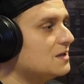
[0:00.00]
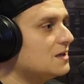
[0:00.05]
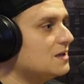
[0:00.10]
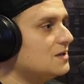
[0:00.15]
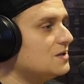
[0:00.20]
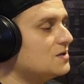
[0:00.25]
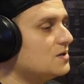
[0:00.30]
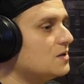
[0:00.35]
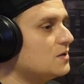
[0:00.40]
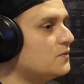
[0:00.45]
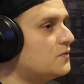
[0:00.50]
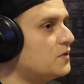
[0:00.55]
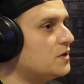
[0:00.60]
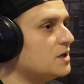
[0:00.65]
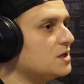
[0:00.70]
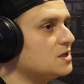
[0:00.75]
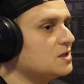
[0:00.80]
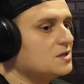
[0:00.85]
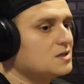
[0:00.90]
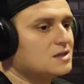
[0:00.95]
He saw the
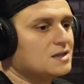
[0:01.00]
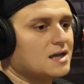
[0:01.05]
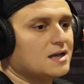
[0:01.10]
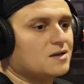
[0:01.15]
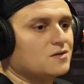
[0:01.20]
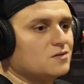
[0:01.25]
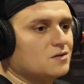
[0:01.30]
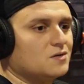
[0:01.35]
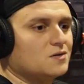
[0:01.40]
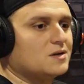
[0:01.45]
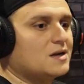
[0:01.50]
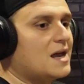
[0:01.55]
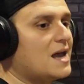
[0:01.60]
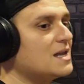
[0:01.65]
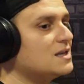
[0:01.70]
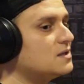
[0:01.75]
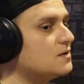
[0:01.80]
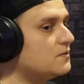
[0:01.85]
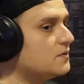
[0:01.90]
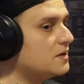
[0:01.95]
footage and he's like, Logan
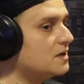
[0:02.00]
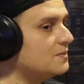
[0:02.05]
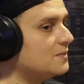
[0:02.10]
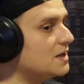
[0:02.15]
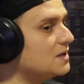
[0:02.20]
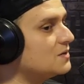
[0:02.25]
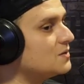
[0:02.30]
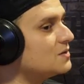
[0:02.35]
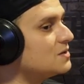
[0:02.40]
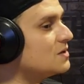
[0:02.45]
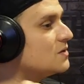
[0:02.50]
has the fundamentals.